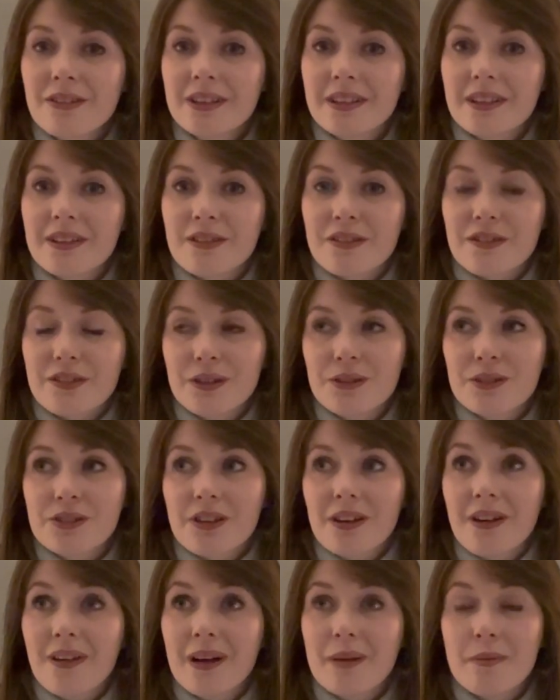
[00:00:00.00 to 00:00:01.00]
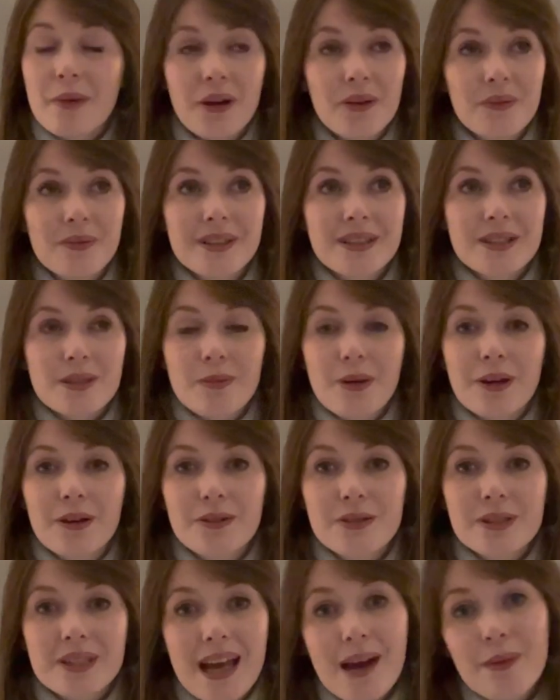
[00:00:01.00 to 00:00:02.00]
and in the future I'm hoping to
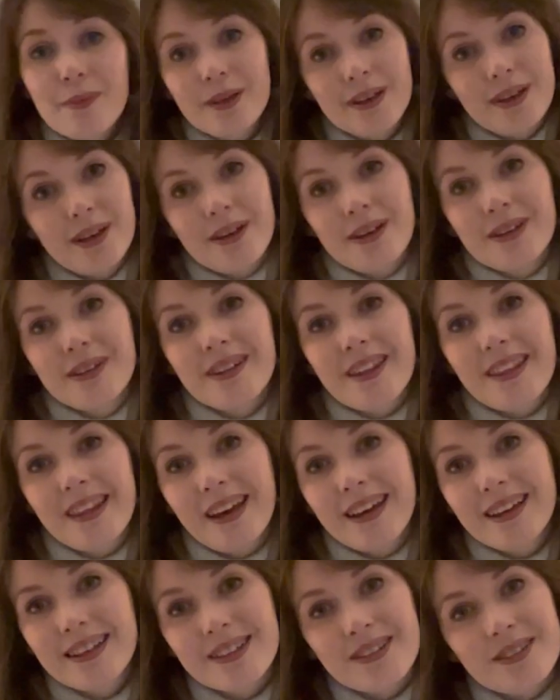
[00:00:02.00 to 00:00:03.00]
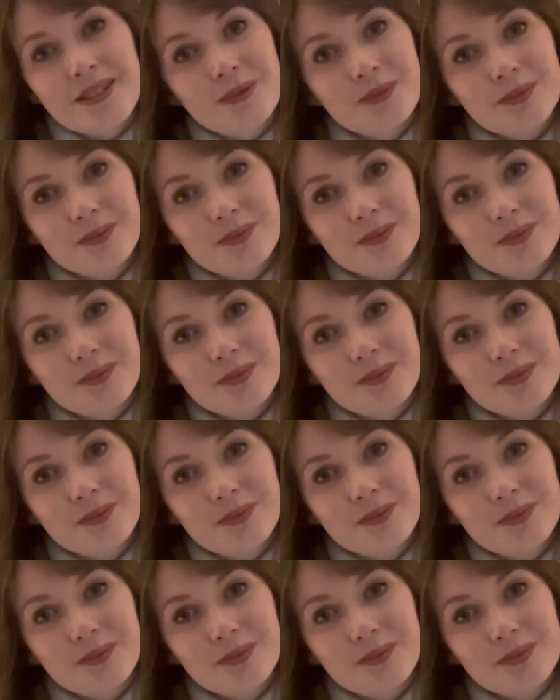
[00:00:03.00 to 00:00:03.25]
post happier things.